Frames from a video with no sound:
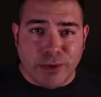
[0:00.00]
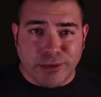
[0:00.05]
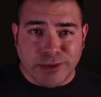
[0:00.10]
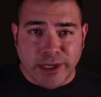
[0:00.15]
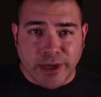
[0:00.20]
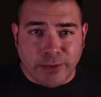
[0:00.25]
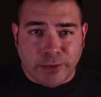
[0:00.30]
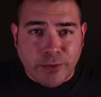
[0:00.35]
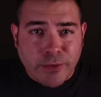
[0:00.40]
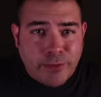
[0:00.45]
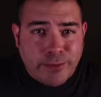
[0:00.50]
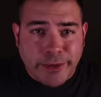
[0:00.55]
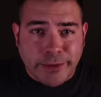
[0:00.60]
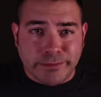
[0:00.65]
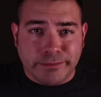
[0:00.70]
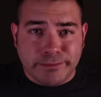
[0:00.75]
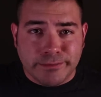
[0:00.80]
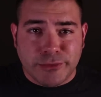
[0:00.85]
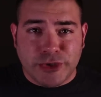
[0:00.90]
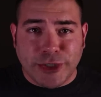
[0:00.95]
a hotel room
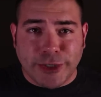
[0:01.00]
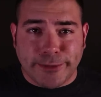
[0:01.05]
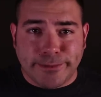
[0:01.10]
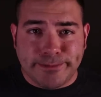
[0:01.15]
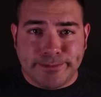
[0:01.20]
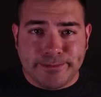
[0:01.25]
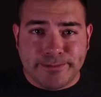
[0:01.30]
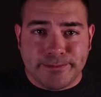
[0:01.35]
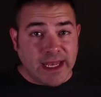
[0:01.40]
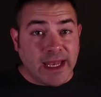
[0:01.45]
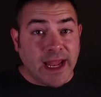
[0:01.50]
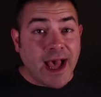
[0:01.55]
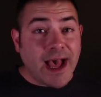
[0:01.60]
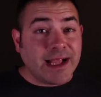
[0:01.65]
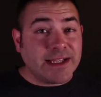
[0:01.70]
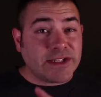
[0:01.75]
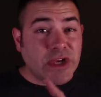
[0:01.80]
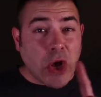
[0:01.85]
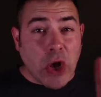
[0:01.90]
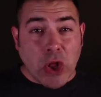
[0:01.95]
and chill.
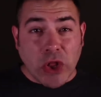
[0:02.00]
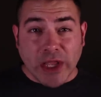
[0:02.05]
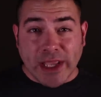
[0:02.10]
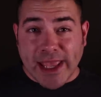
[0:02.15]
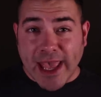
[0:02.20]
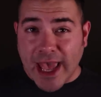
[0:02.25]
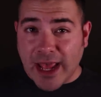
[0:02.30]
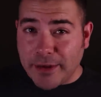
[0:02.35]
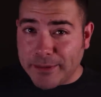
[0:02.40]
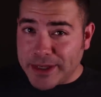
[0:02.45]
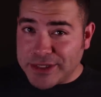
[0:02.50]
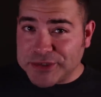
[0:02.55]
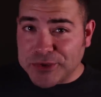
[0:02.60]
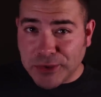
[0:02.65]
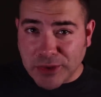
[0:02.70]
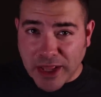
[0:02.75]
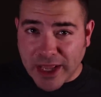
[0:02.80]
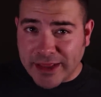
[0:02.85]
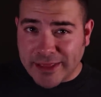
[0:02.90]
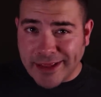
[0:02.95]
Not all academies
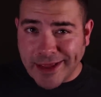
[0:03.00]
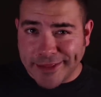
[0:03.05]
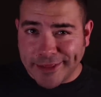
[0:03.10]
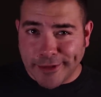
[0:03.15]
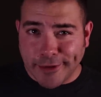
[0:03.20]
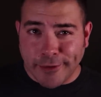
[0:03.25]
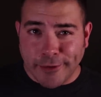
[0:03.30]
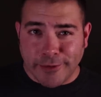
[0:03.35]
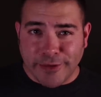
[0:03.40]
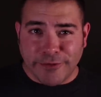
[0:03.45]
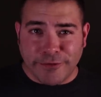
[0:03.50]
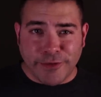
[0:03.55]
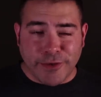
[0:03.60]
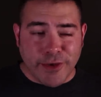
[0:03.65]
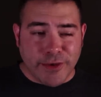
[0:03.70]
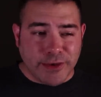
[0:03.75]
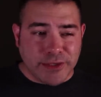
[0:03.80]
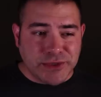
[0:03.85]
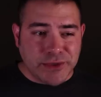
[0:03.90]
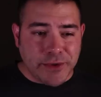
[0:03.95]
are like that though. If you
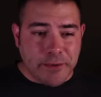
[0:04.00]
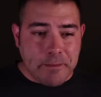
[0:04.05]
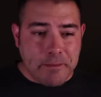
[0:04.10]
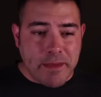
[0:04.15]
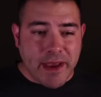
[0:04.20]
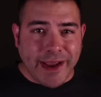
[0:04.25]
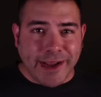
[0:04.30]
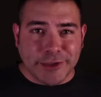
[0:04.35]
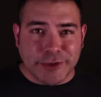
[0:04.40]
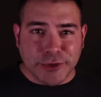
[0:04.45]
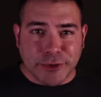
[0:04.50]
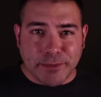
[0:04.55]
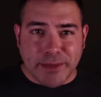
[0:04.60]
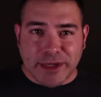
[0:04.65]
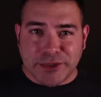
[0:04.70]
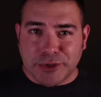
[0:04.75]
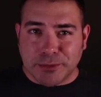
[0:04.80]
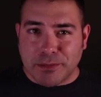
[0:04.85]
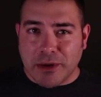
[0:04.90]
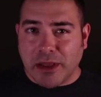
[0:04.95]
go into a major
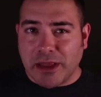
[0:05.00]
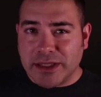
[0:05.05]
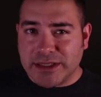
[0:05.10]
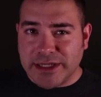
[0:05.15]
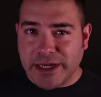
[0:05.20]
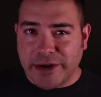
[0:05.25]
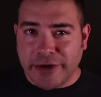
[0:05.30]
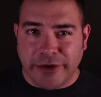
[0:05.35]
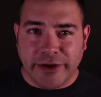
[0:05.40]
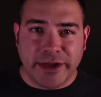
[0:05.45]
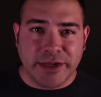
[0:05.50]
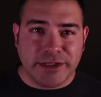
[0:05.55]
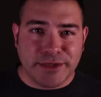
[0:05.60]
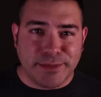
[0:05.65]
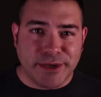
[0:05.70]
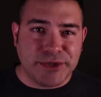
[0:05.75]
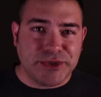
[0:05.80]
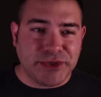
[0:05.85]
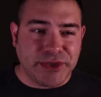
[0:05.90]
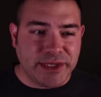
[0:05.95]
metropolitan area,
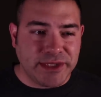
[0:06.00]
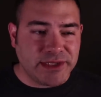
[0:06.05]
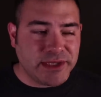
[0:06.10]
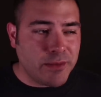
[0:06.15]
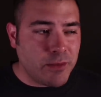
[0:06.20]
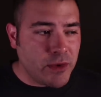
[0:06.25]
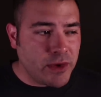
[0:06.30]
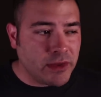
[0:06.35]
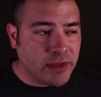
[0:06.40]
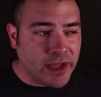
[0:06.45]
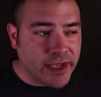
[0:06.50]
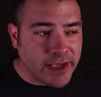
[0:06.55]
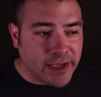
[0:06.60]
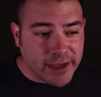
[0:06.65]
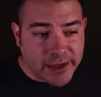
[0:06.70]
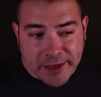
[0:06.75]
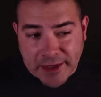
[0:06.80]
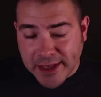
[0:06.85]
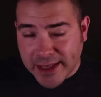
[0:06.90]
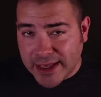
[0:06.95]
especially somewhere
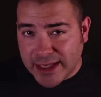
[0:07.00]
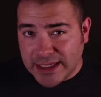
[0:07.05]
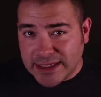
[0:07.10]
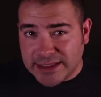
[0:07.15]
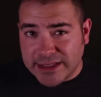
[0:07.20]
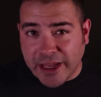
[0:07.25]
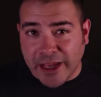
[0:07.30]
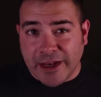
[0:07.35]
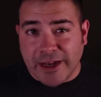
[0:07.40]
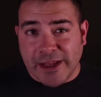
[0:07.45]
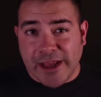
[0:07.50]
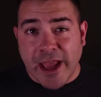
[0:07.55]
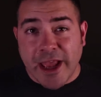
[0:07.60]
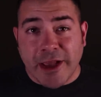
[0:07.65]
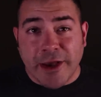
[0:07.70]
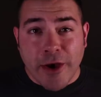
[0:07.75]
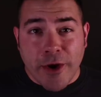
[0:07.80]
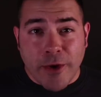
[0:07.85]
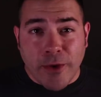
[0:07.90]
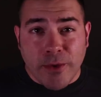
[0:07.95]
like San
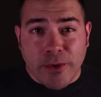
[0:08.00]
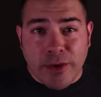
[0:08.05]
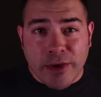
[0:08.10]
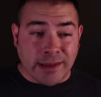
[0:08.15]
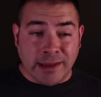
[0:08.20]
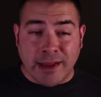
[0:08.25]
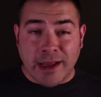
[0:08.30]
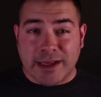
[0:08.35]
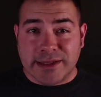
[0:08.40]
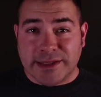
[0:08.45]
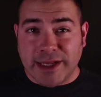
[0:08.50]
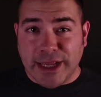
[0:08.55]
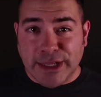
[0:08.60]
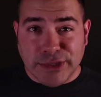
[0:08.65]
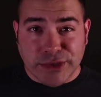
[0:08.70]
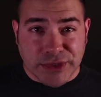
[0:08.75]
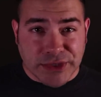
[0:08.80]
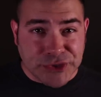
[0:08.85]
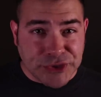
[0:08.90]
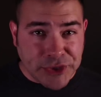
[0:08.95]
Diego, Los
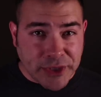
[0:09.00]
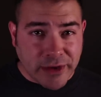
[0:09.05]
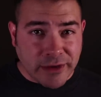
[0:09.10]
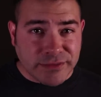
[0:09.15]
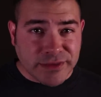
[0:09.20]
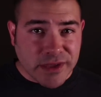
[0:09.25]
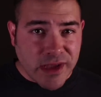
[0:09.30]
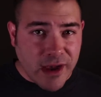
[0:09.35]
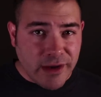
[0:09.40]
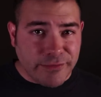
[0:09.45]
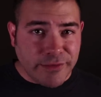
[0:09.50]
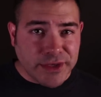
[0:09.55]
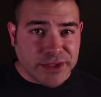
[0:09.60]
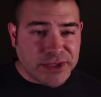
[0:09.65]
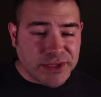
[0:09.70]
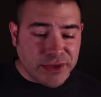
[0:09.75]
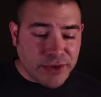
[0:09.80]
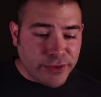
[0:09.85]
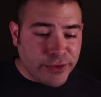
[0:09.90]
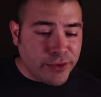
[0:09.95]
Angeles Sheriff's
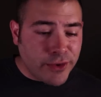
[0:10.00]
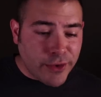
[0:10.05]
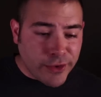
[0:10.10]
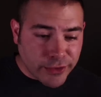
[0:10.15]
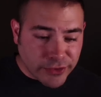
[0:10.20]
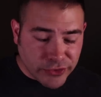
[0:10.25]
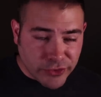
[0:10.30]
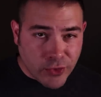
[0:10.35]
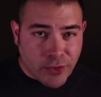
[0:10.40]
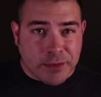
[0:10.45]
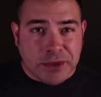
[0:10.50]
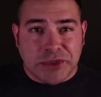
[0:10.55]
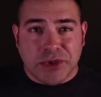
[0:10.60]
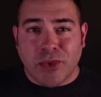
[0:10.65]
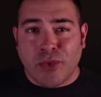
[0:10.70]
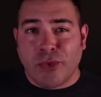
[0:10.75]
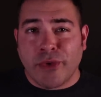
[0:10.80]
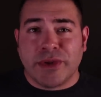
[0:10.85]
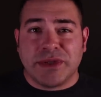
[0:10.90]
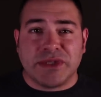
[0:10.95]
Office, there are
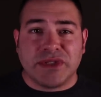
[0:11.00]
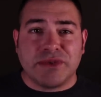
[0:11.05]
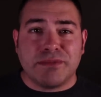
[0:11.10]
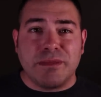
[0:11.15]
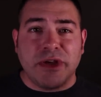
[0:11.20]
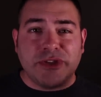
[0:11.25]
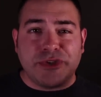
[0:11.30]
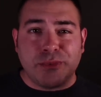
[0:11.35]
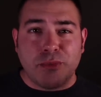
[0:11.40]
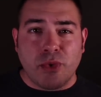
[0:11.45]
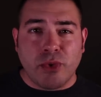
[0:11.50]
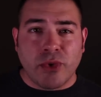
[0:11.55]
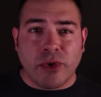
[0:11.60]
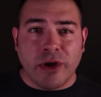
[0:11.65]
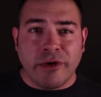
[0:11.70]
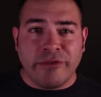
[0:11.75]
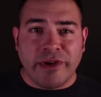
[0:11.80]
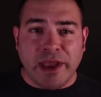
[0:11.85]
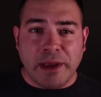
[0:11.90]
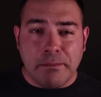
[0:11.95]
dormitories. It's much more
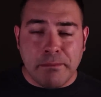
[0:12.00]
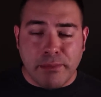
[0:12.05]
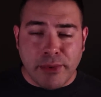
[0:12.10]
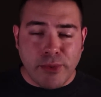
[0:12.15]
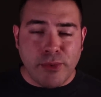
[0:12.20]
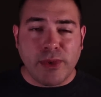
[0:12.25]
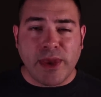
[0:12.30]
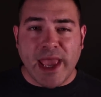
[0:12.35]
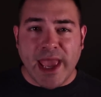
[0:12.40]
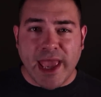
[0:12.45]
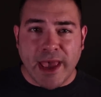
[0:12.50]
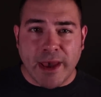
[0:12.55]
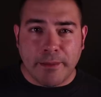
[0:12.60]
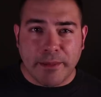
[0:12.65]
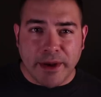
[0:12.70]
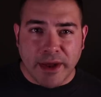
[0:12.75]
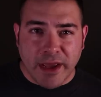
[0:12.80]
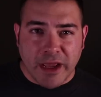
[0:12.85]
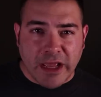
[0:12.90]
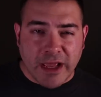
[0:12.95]
of a boot
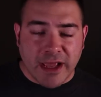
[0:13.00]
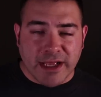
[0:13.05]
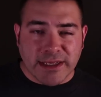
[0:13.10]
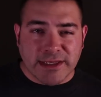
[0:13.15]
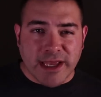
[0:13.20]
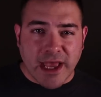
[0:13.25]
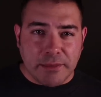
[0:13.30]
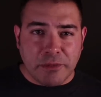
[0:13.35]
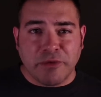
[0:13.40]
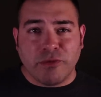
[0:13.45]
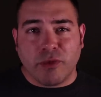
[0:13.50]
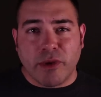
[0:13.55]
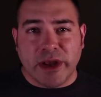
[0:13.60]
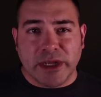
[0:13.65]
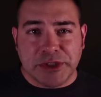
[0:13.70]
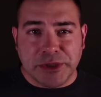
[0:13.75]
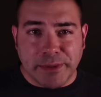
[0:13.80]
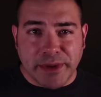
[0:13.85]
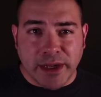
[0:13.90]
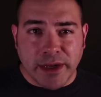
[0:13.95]
camp type of
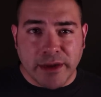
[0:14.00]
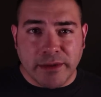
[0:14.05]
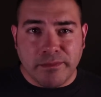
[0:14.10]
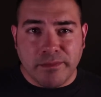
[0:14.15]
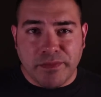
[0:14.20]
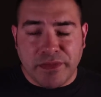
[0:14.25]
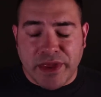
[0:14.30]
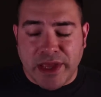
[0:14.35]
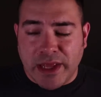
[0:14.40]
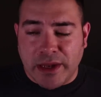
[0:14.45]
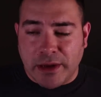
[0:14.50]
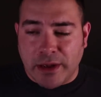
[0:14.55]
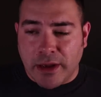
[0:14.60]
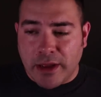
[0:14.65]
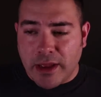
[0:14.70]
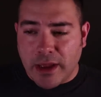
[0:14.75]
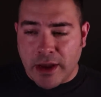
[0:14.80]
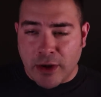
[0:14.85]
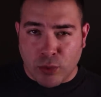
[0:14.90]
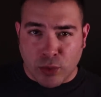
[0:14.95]
regimen than
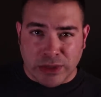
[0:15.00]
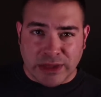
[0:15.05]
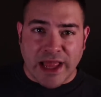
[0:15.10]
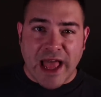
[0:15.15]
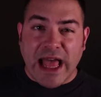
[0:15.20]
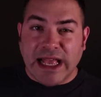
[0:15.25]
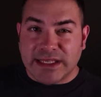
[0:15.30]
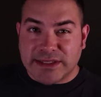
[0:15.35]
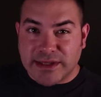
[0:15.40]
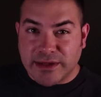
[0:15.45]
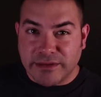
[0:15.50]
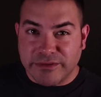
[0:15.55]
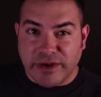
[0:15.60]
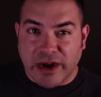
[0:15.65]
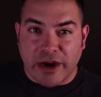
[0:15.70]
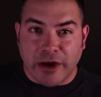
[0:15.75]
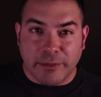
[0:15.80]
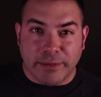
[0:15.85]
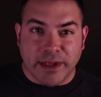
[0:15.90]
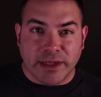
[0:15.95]
a relaxed
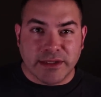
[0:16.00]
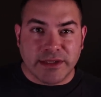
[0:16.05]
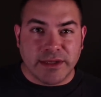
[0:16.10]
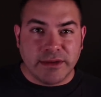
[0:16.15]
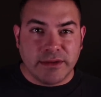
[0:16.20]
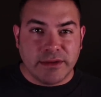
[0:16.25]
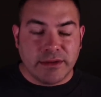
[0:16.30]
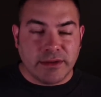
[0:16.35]
environment.